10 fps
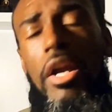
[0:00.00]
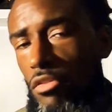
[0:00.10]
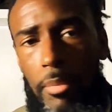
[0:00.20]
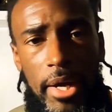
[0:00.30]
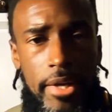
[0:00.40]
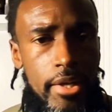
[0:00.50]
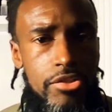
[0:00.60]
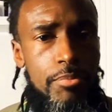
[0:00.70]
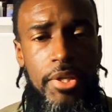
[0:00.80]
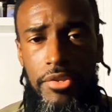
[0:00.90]
Everybody
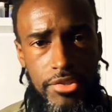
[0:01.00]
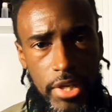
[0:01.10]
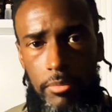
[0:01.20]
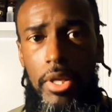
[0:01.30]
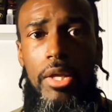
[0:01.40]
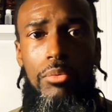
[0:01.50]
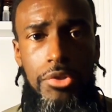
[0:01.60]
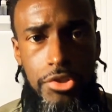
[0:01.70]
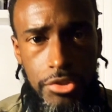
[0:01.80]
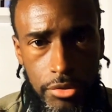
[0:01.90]
doesn't speak the same
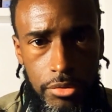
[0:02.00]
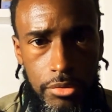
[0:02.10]
language